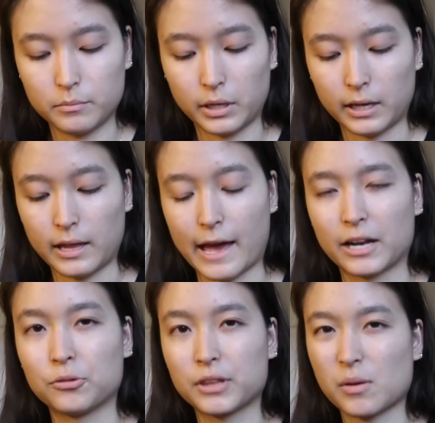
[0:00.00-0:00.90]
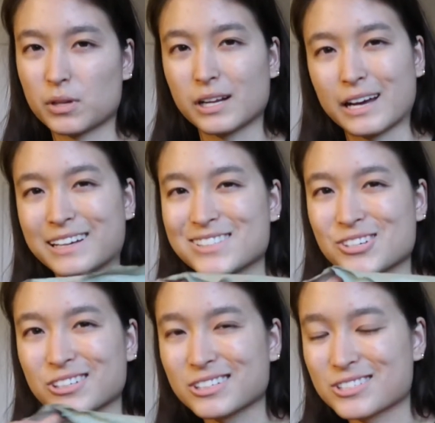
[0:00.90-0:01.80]
but I don't think I'm gonna add
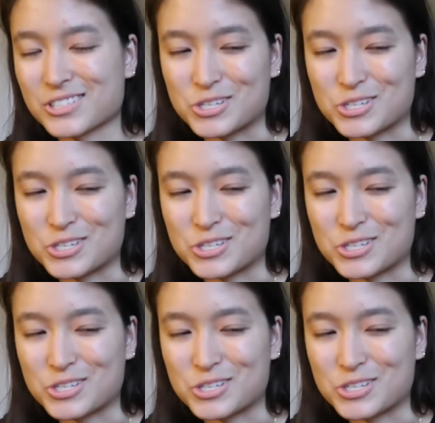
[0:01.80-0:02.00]
darts.